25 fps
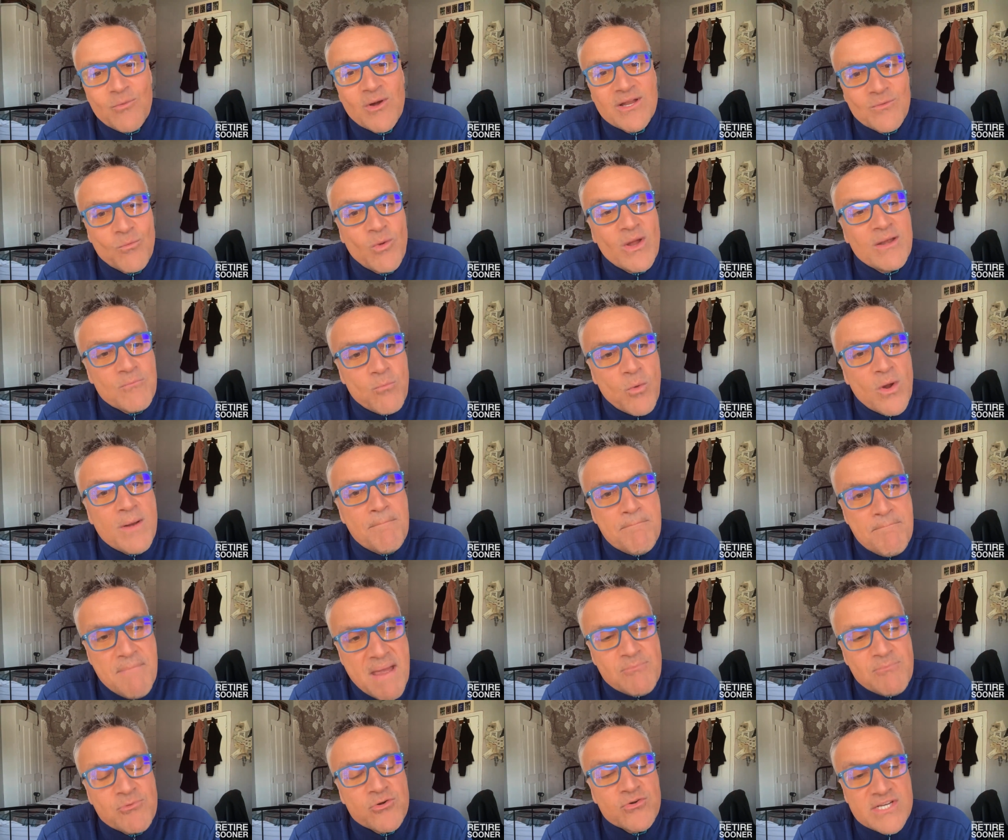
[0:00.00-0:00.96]
when when
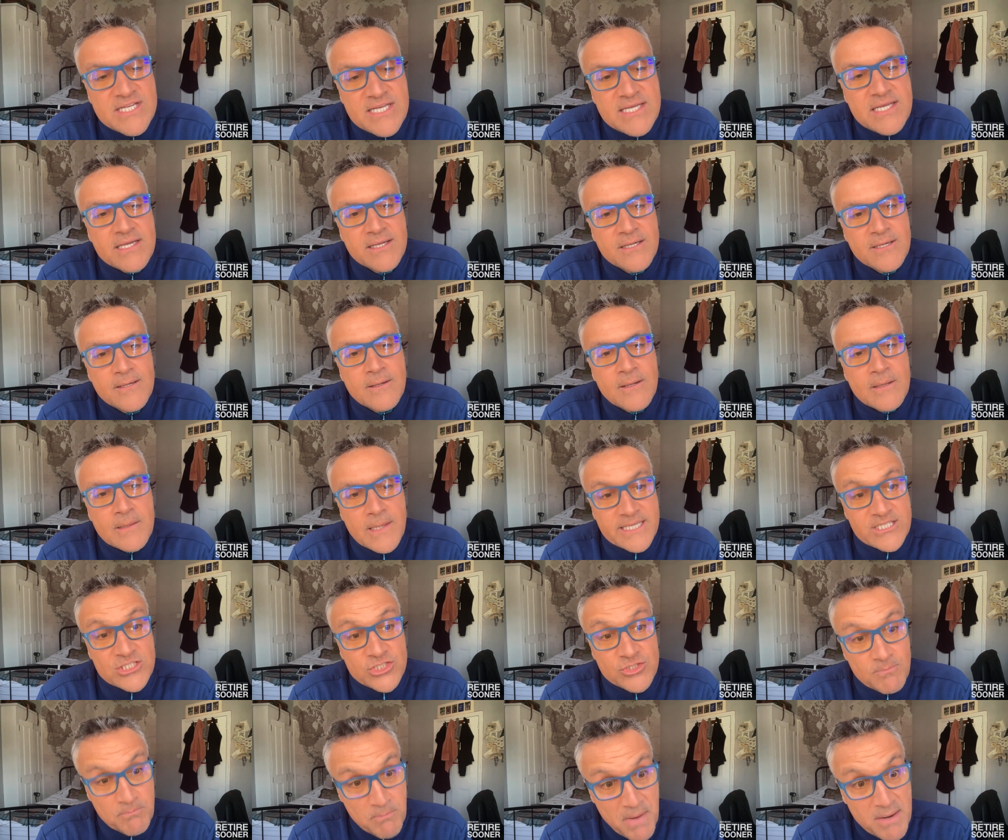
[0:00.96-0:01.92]
memory
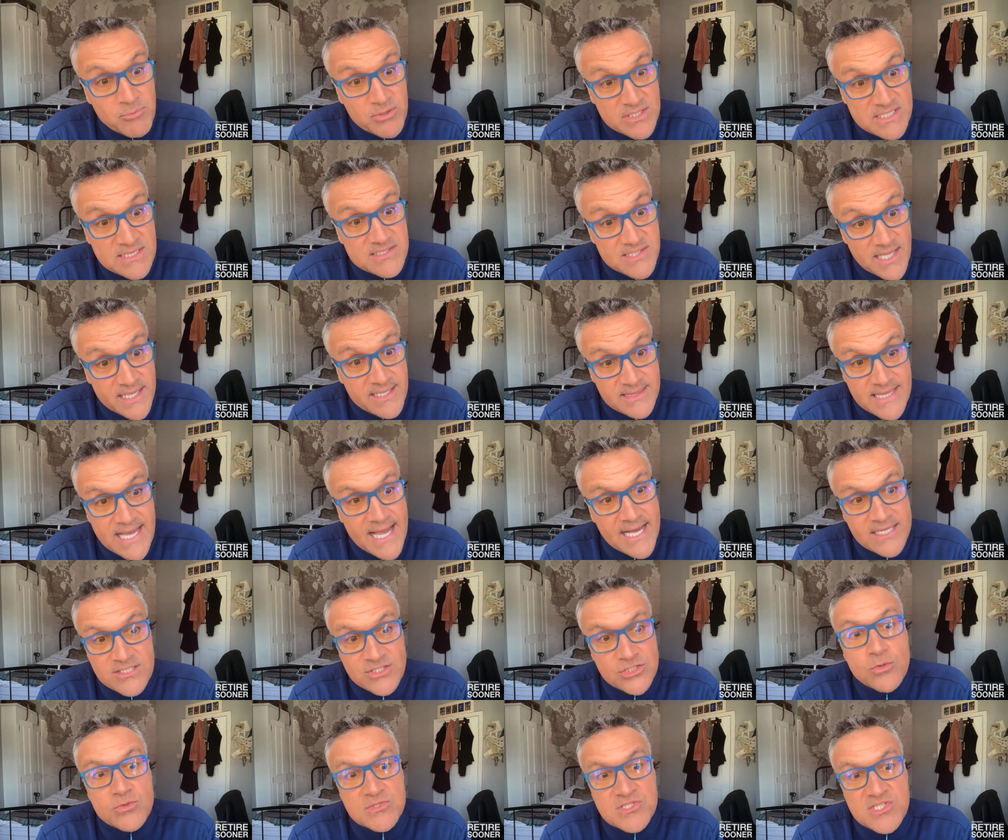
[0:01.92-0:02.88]
like memories like
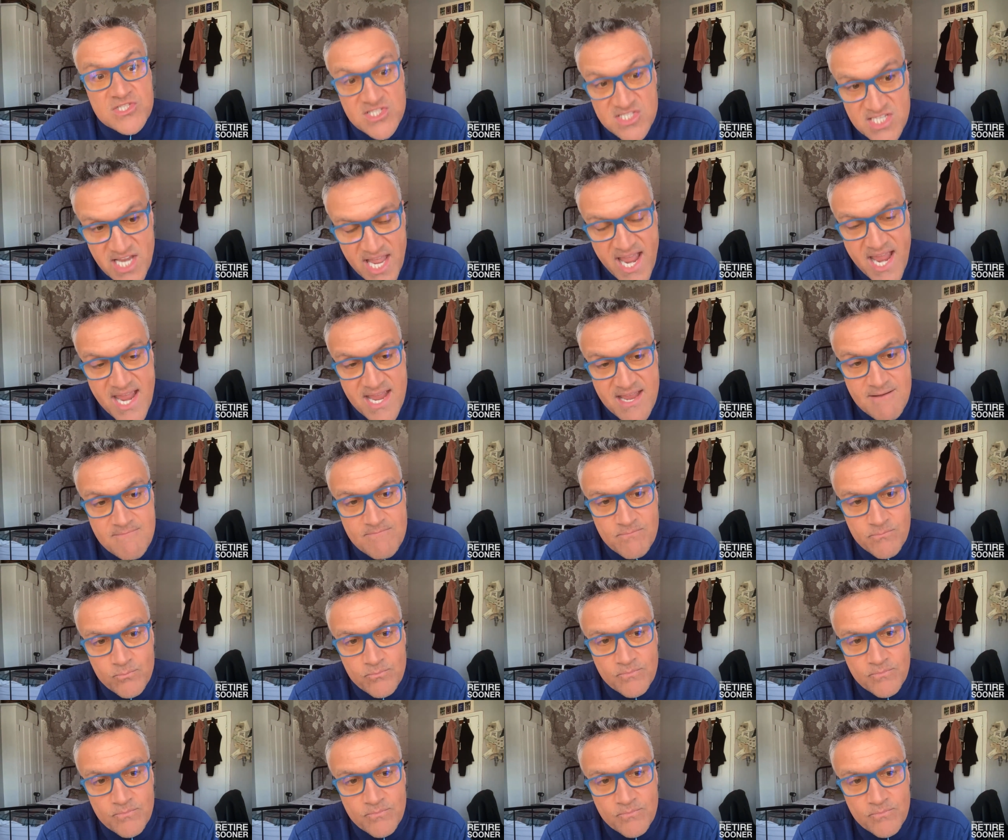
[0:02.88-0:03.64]
that don't stay